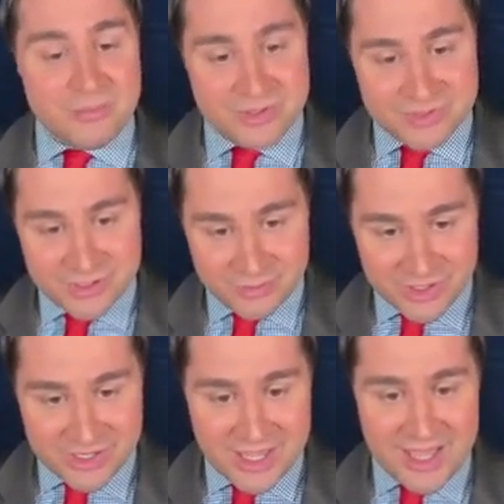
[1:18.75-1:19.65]
But then
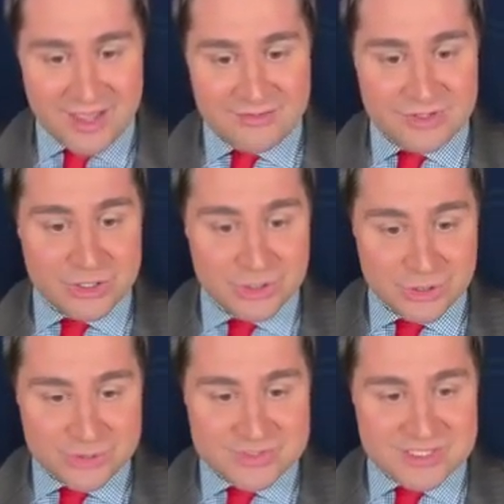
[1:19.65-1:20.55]
we're going to have
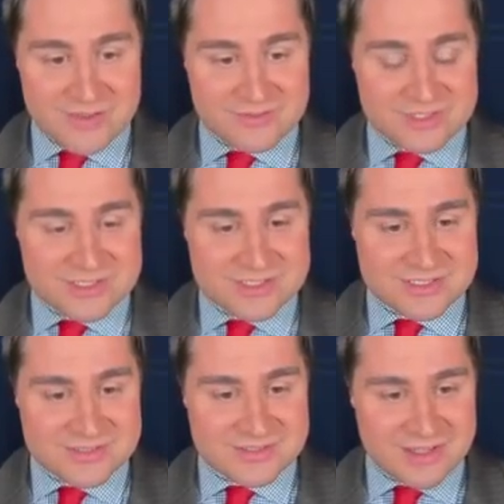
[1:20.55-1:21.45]
low 70s,